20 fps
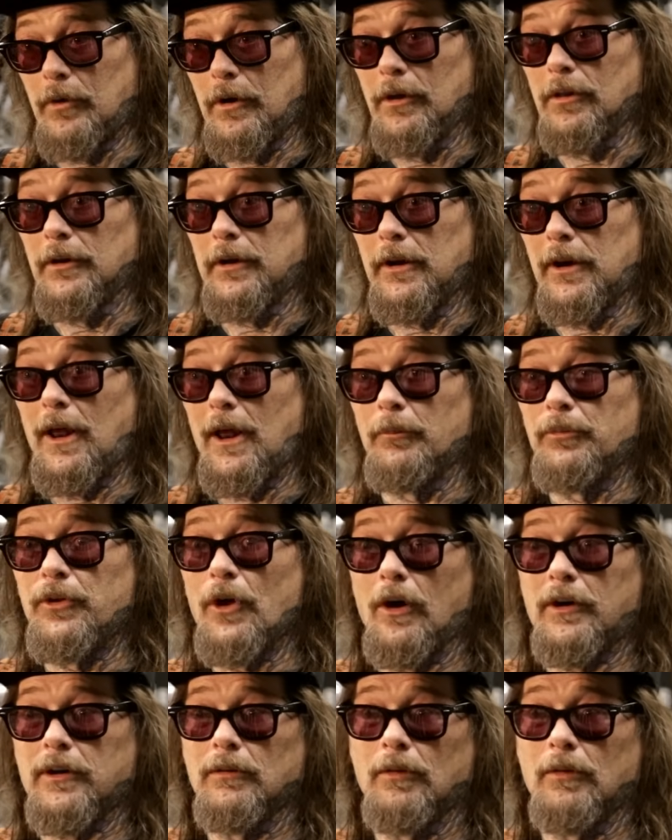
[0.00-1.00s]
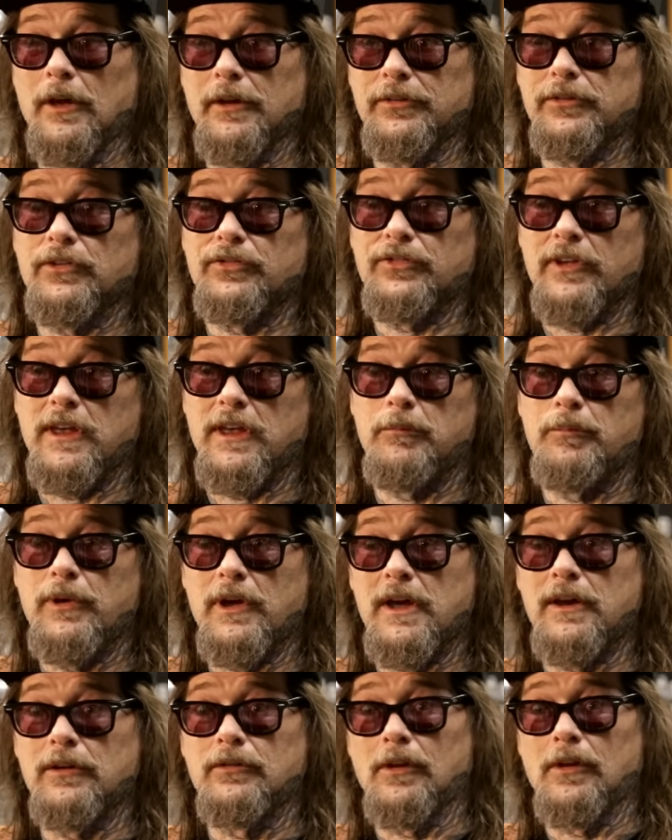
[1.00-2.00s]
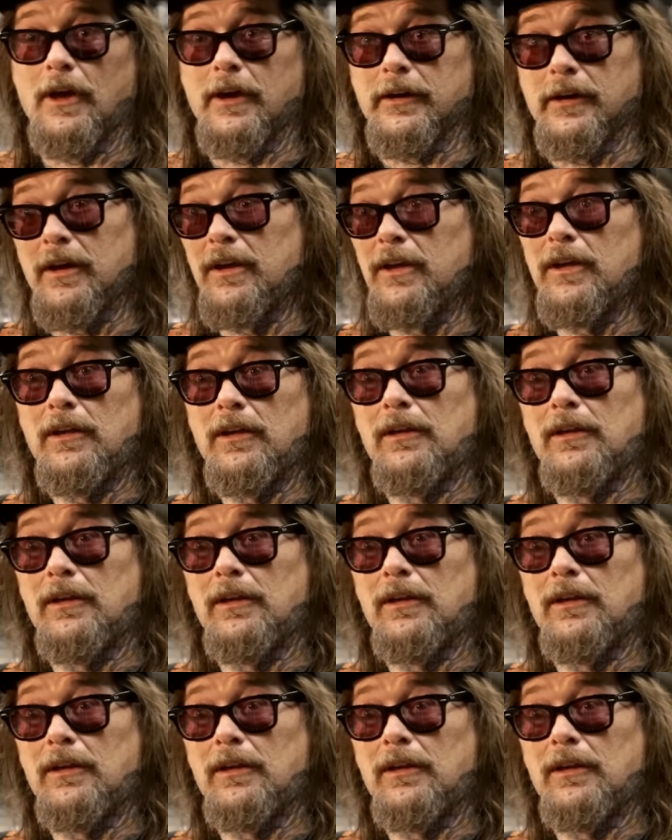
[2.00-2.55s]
Brilliant, and I'm talking like the same page, like,